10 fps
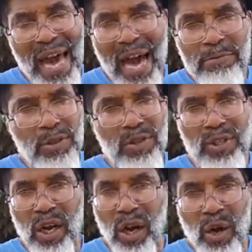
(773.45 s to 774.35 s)

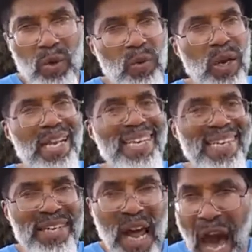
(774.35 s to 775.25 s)
absolutely
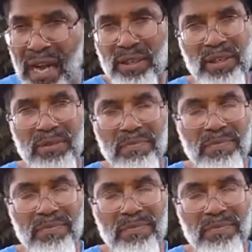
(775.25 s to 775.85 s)
not.